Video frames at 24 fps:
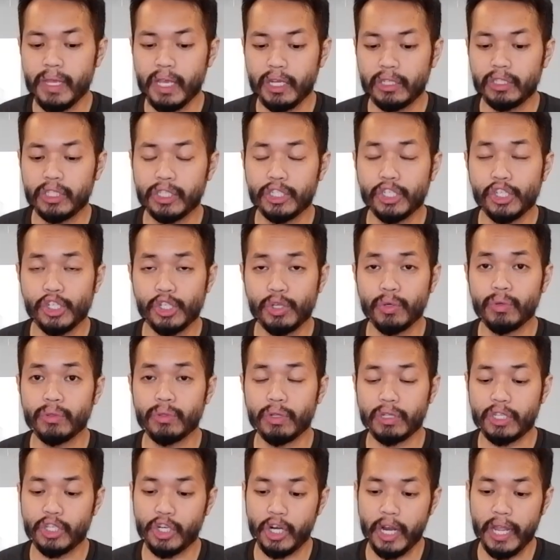would be a good
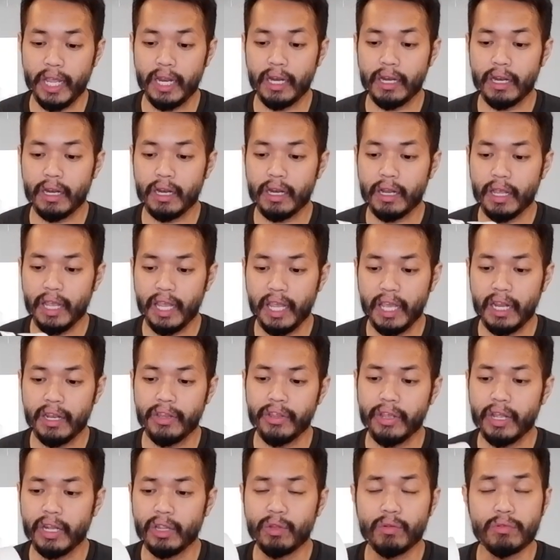shoe to train
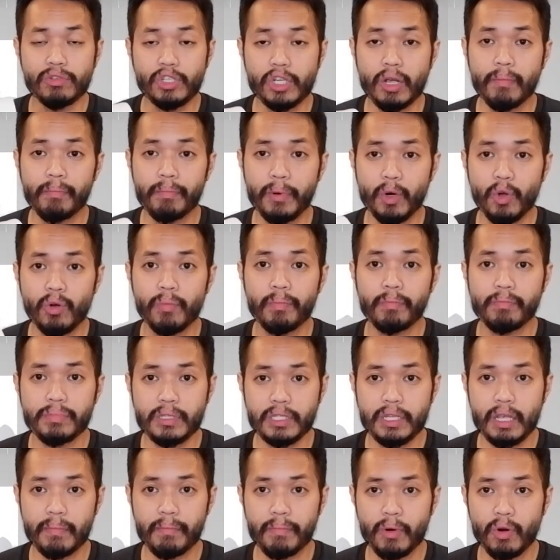in. You can do jump rope,
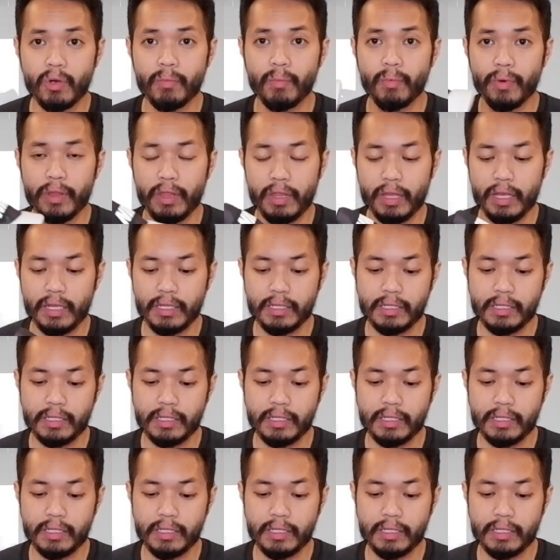skip rope with